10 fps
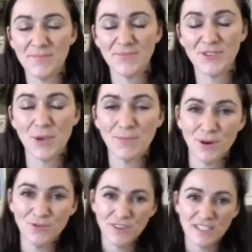top
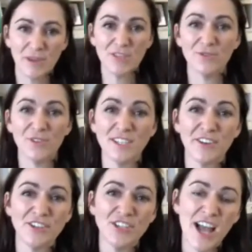golfers, and we thought it's a
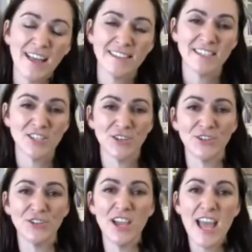good chance
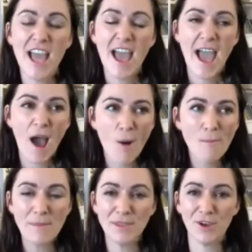to help
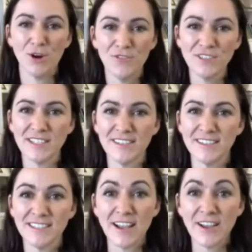maybe the golfers that are
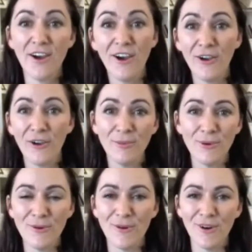stuck at home
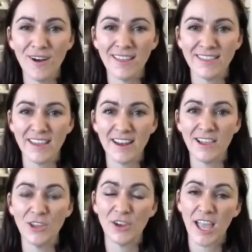or that are
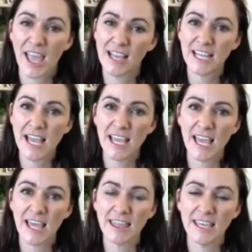looking at
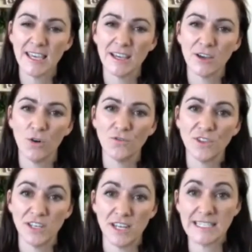taking their golf to
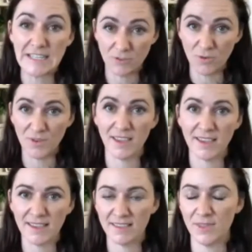the next level when
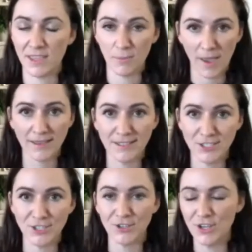they get back
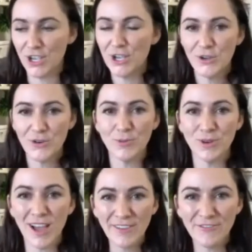into normal
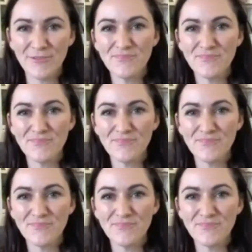life,